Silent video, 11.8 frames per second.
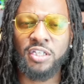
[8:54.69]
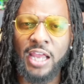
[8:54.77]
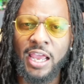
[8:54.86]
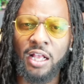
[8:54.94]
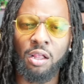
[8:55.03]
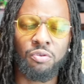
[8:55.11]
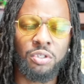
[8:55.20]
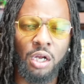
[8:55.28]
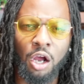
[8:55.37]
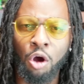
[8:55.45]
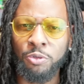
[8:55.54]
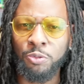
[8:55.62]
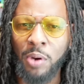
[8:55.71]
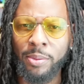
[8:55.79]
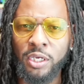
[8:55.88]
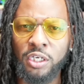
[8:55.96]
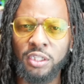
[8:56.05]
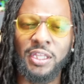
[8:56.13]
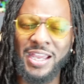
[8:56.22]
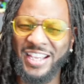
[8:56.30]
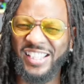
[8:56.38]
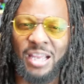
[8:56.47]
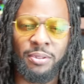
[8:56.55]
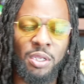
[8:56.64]
staying closer to home is probably a good
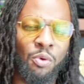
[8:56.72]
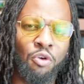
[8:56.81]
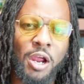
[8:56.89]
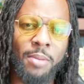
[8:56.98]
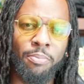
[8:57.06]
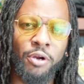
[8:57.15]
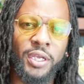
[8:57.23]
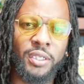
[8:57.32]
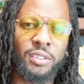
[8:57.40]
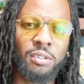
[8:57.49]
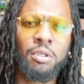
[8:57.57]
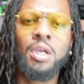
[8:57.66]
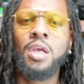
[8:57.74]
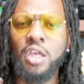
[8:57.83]
thing. Same thing with Grant Brix.